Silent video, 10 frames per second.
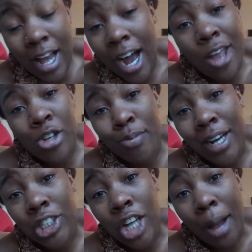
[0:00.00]
I used my
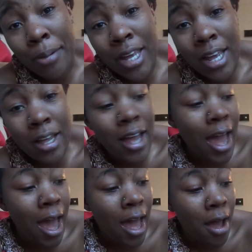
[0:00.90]
Shopkick
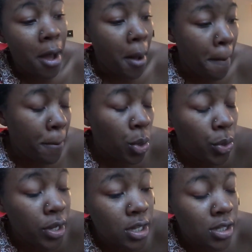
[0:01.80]
uh,
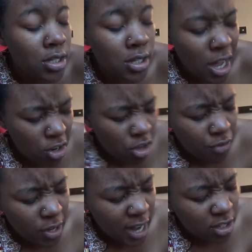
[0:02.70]
points. I don't know if
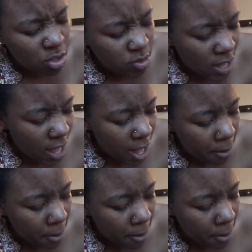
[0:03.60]
you guys use that